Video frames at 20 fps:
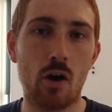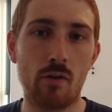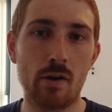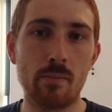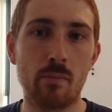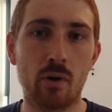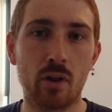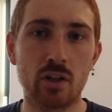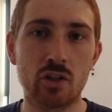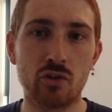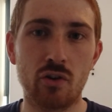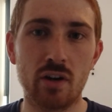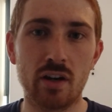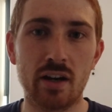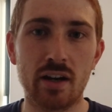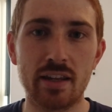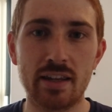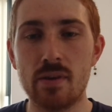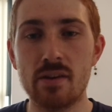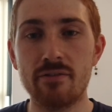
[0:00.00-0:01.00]
heart rate monitoring.
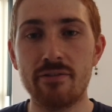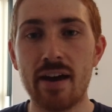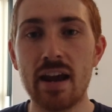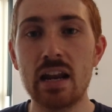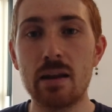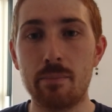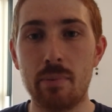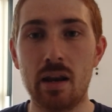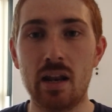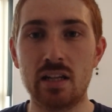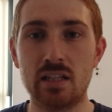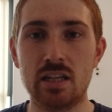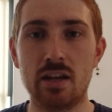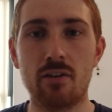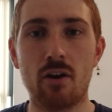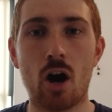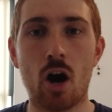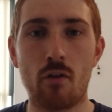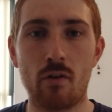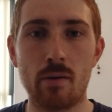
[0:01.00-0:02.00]
And the availability
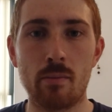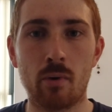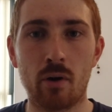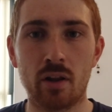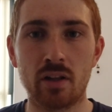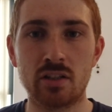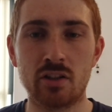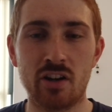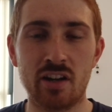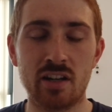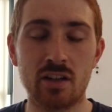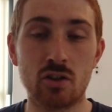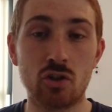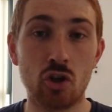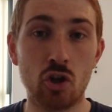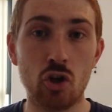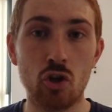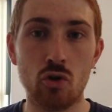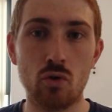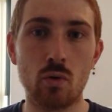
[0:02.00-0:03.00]
of heart rate monitoring
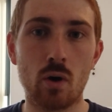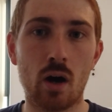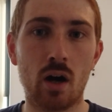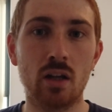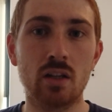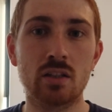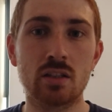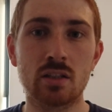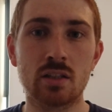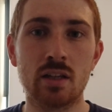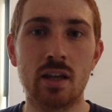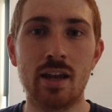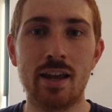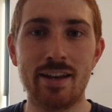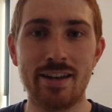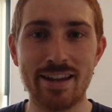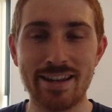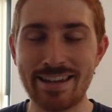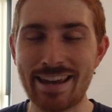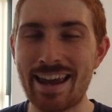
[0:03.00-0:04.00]
to us
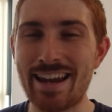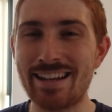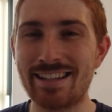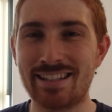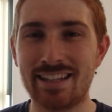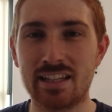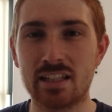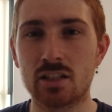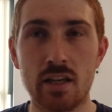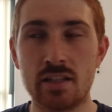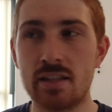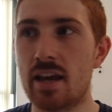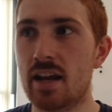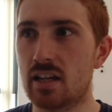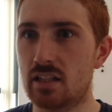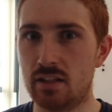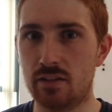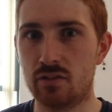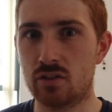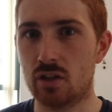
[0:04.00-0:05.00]
negates its, its
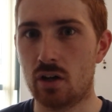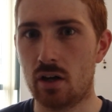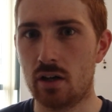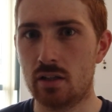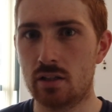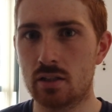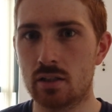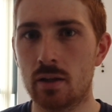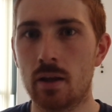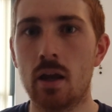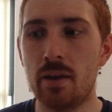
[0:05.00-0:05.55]
negative sides.